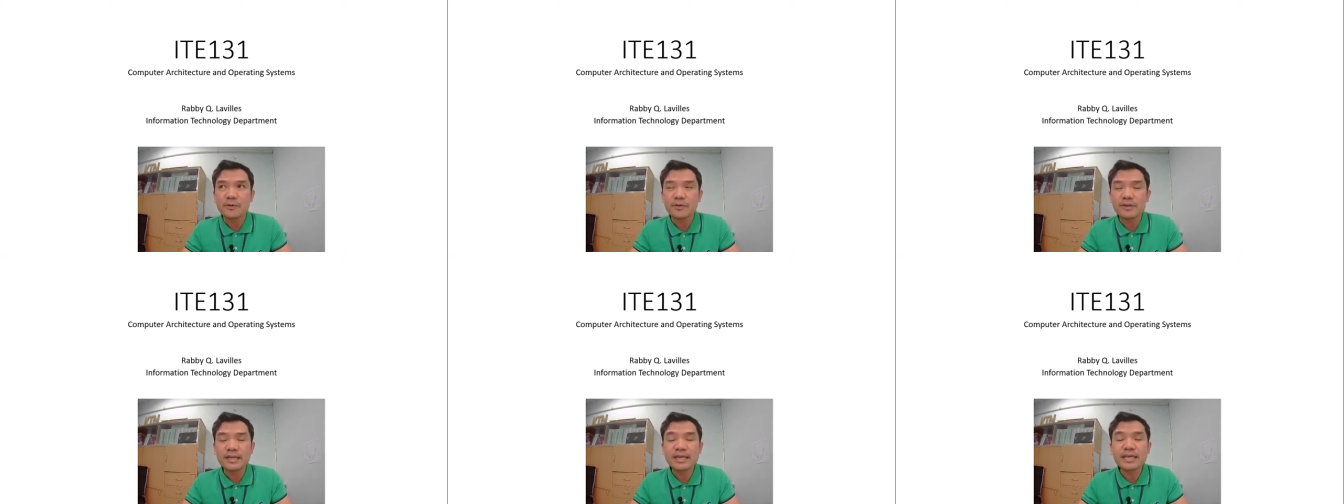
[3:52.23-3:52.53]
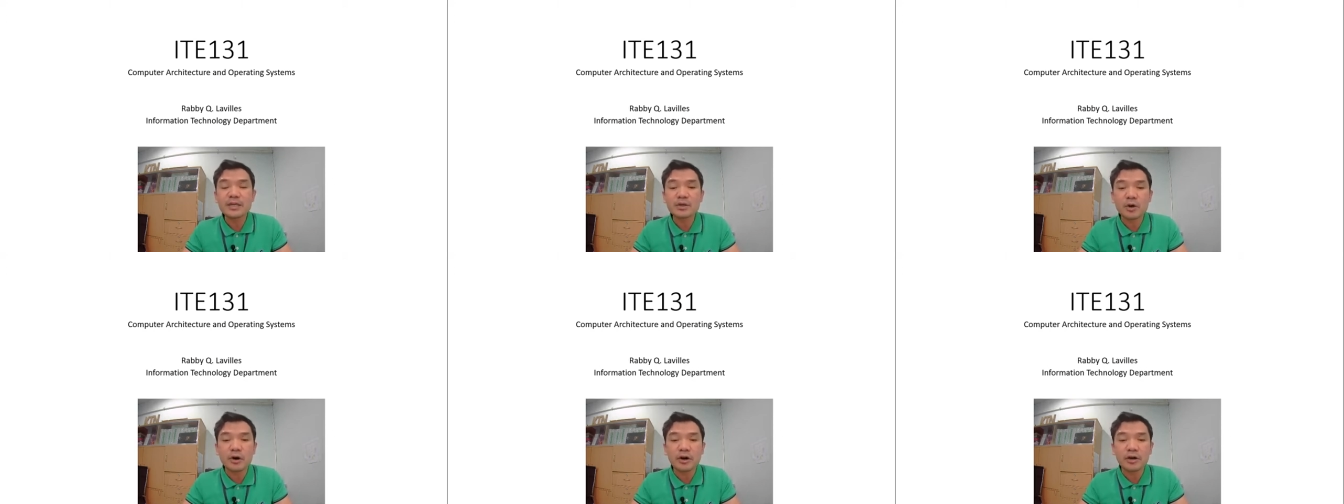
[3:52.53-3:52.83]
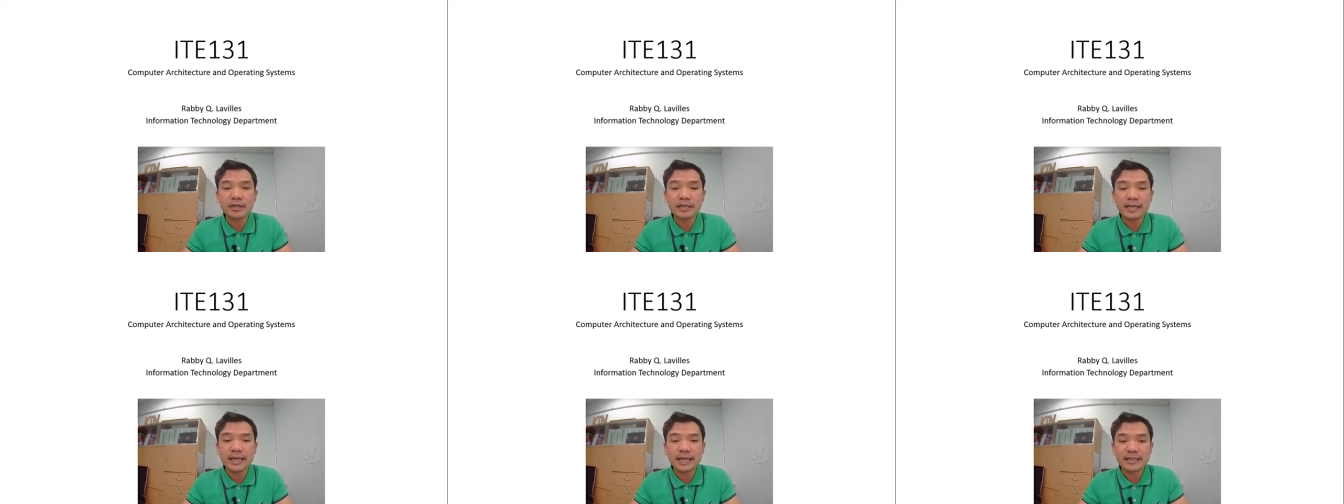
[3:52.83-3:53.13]
they
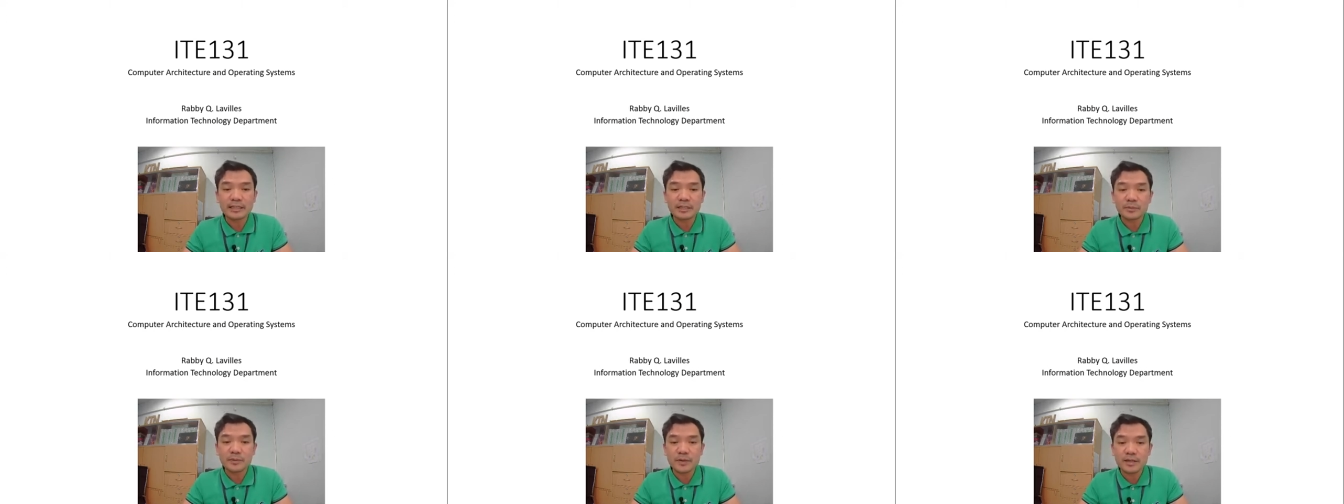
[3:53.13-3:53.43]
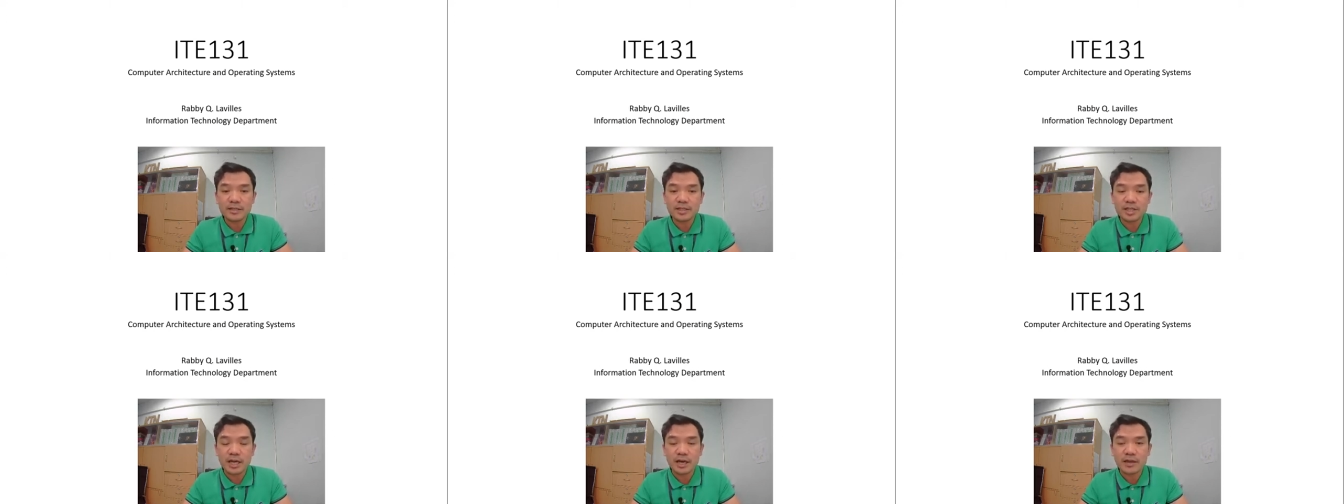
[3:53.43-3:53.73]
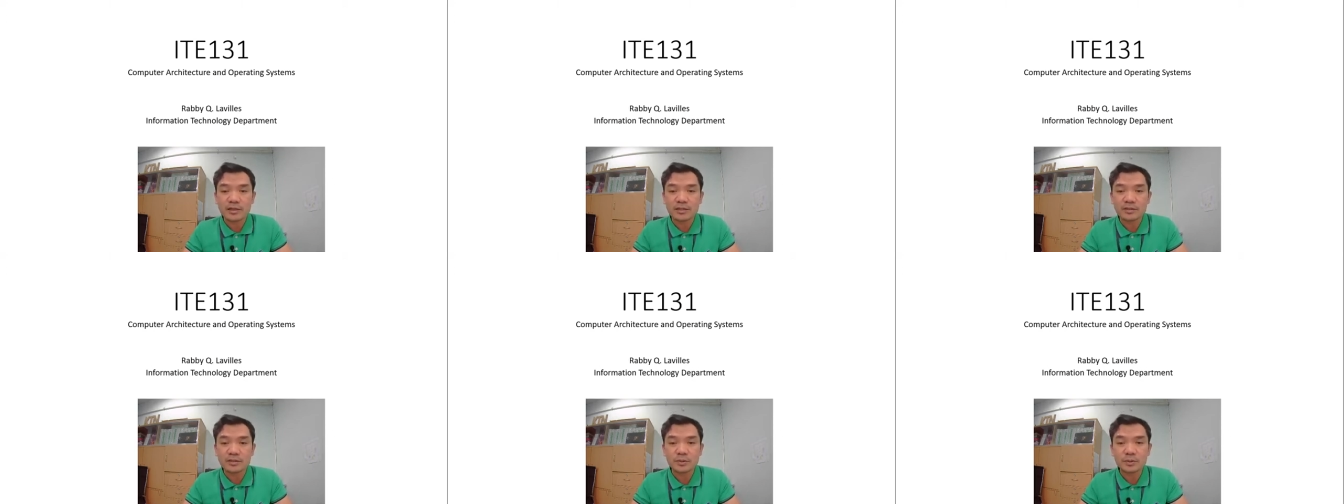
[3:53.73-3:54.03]
coordinated with each
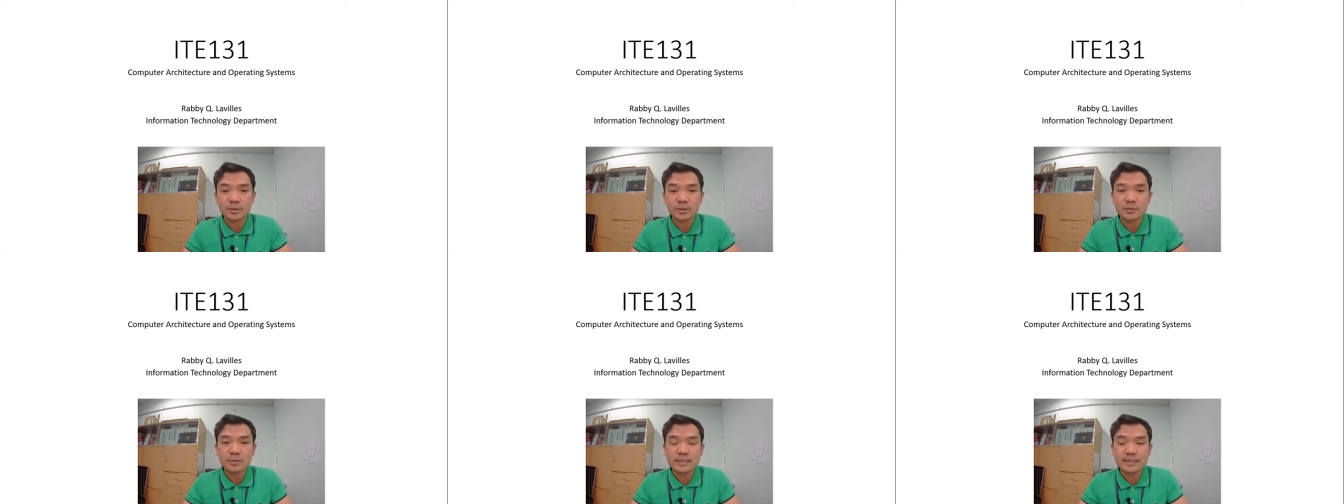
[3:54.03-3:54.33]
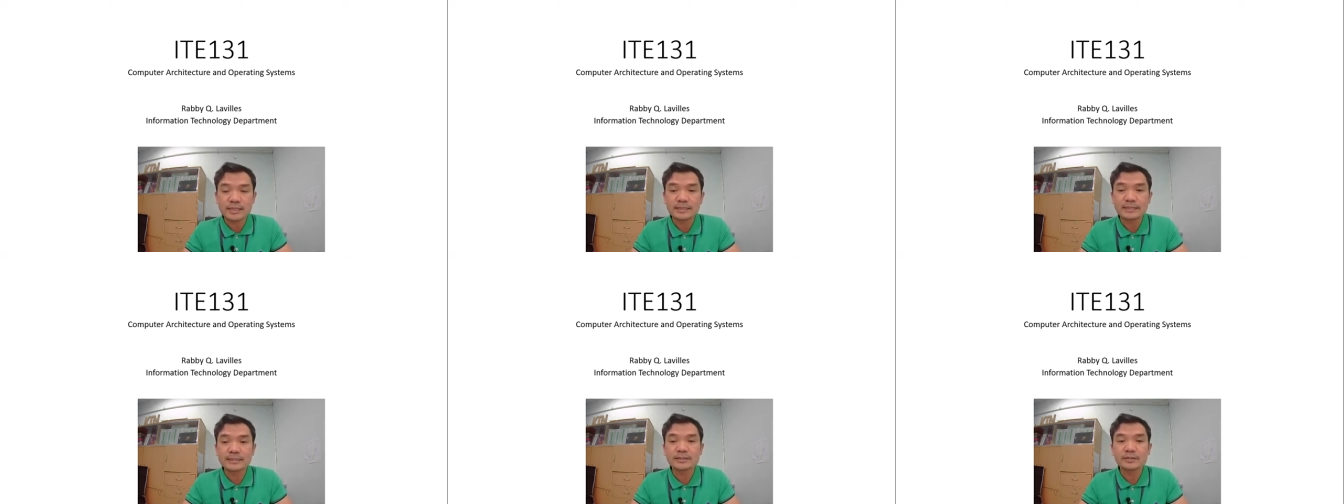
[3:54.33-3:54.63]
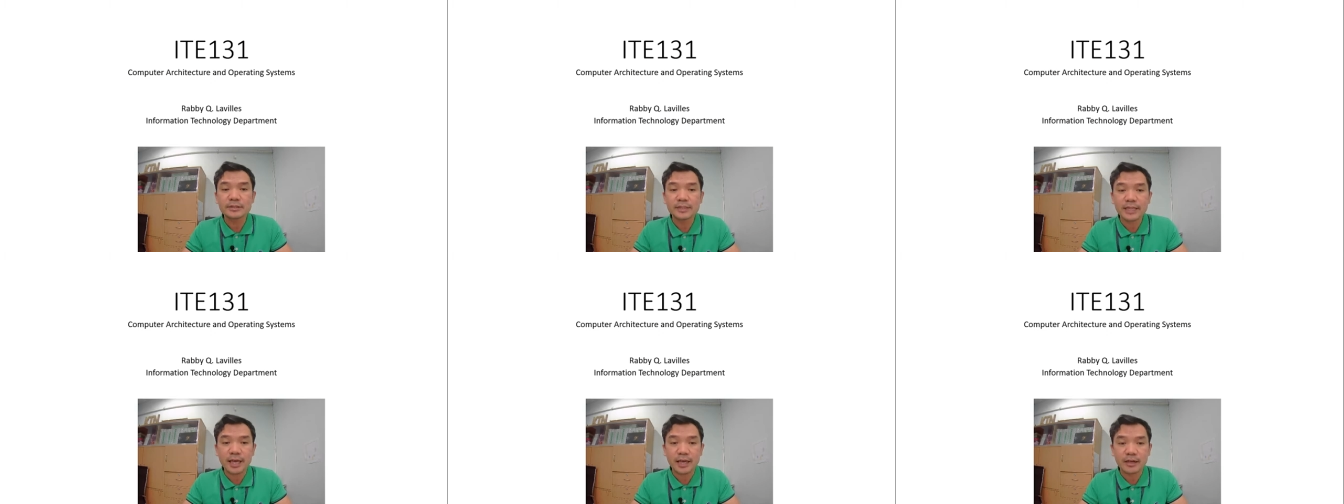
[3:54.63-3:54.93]
other through a
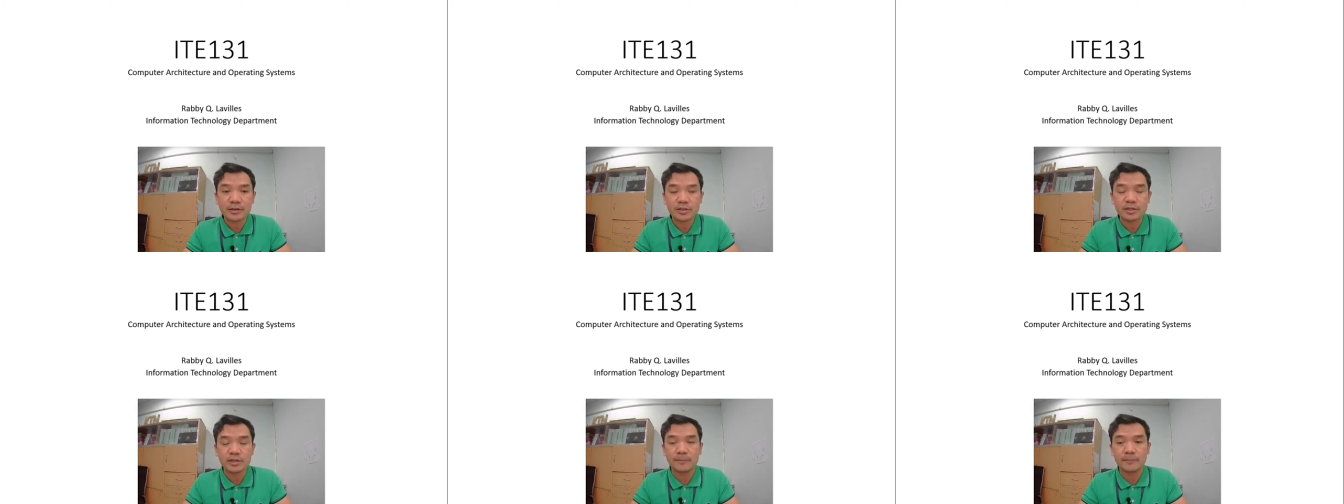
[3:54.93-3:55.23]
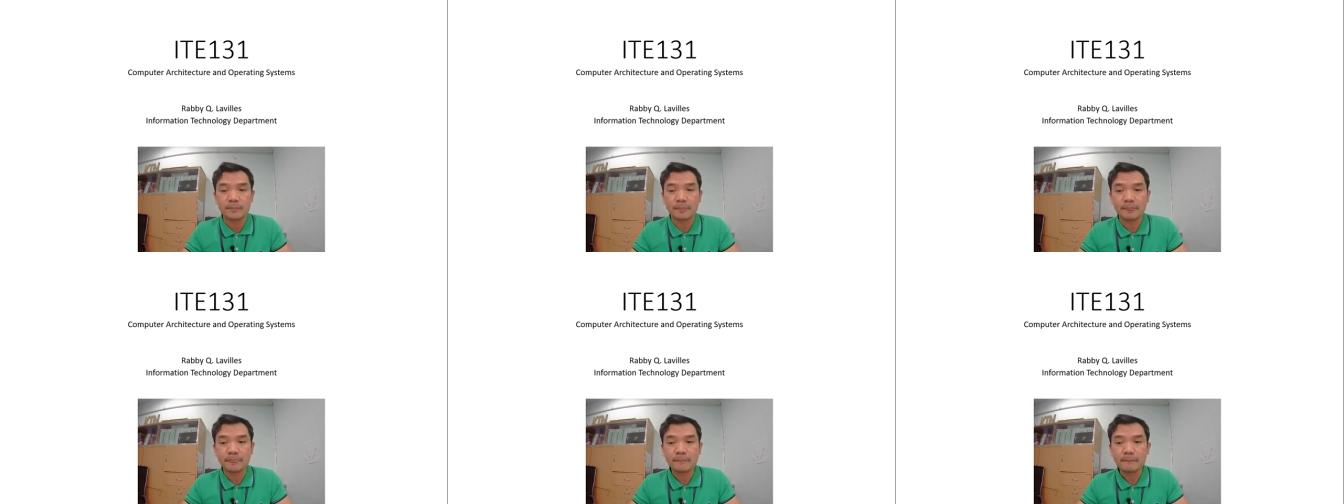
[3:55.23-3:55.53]
certain connection.